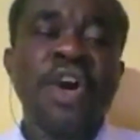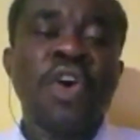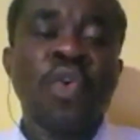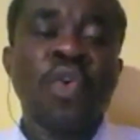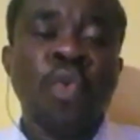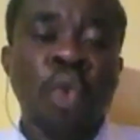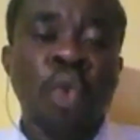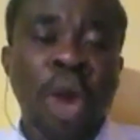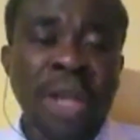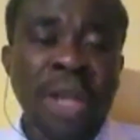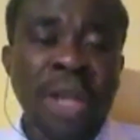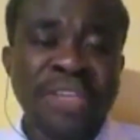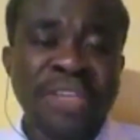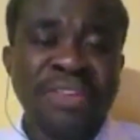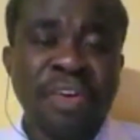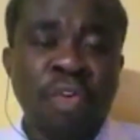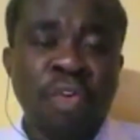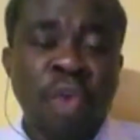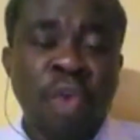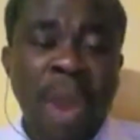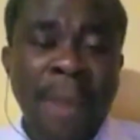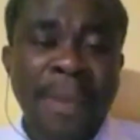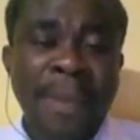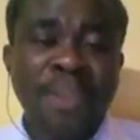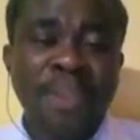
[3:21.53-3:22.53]
What is the
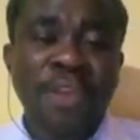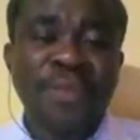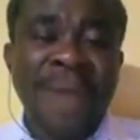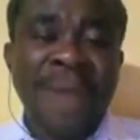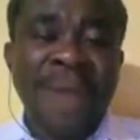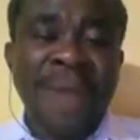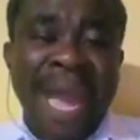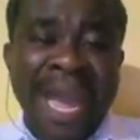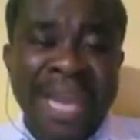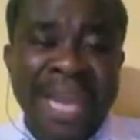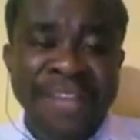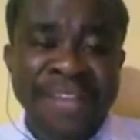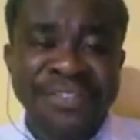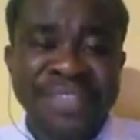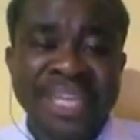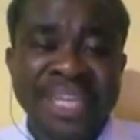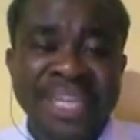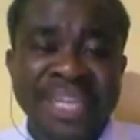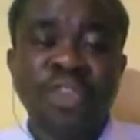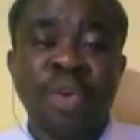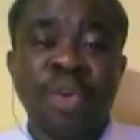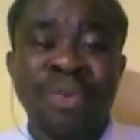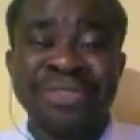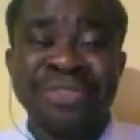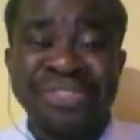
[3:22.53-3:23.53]
requirement of IAS
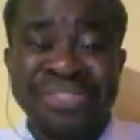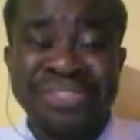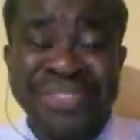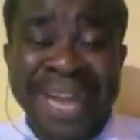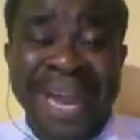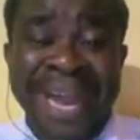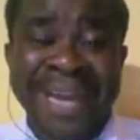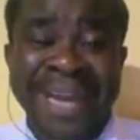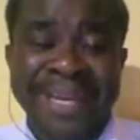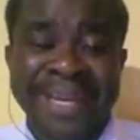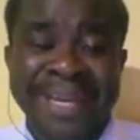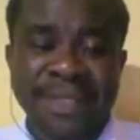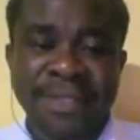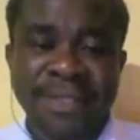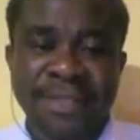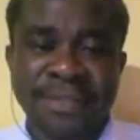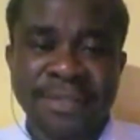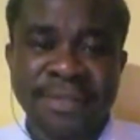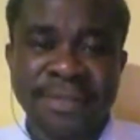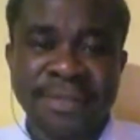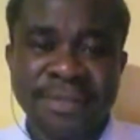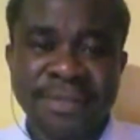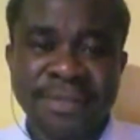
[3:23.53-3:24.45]
8 concerning